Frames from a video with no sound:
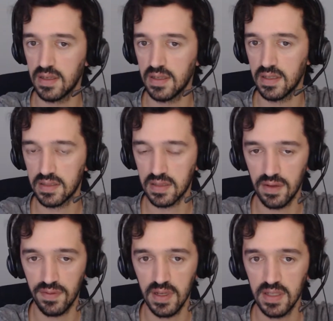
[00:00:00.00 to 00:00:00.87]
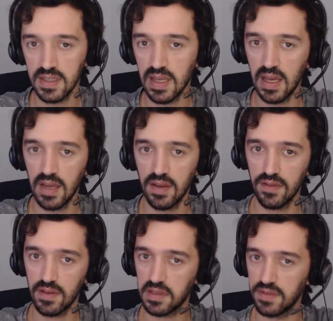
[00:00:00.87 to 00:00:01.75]
surveys
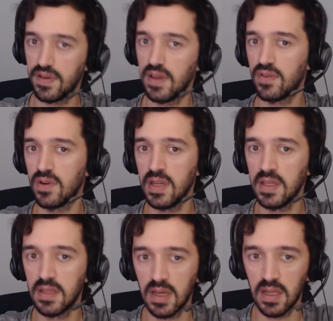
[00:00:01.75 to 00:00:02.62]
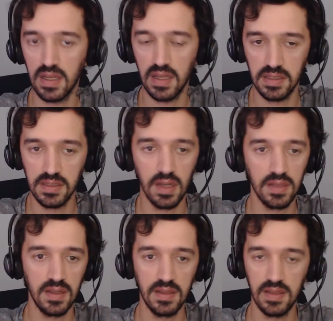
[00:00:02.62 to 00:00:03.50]
favor Intel a
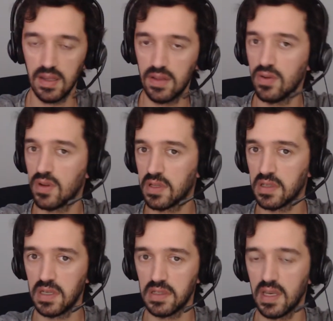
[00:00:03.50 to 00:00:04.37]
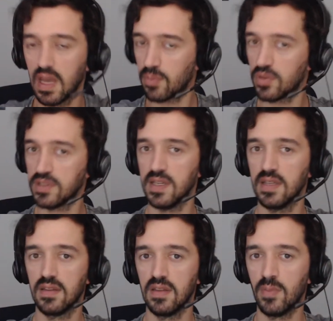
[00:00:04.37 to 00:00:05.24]
lot, and they do not clearly
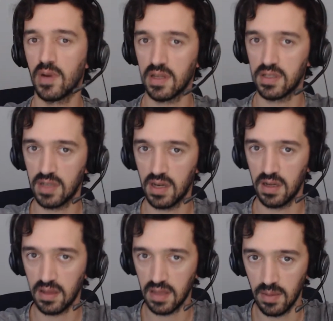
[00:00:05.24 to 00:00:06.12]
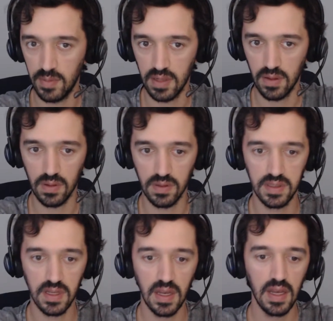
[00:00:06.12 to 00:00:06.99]
represent the market share that AMD
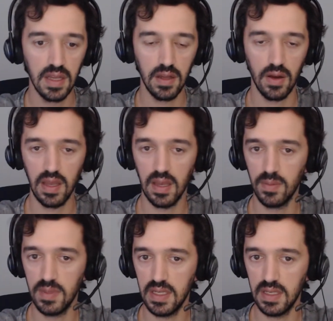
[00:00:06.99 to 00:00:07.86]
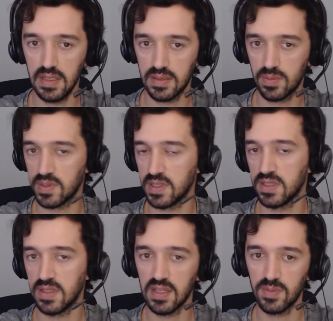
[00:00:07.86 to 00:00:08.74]
holds. Now, AMD's
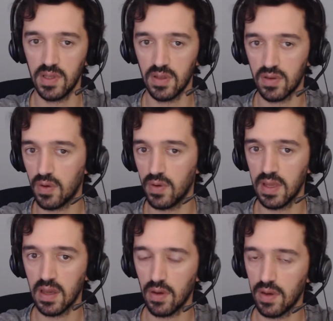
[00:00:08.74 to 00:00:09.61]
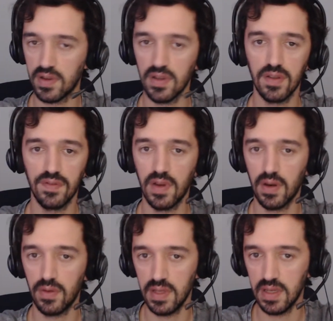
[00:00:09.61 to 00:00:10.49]
position has been growing, however, not
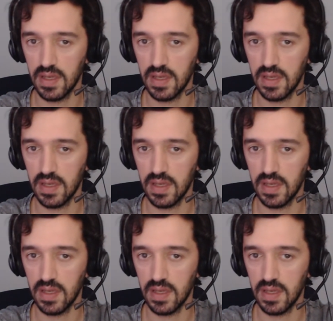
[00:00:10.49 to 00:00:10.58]
very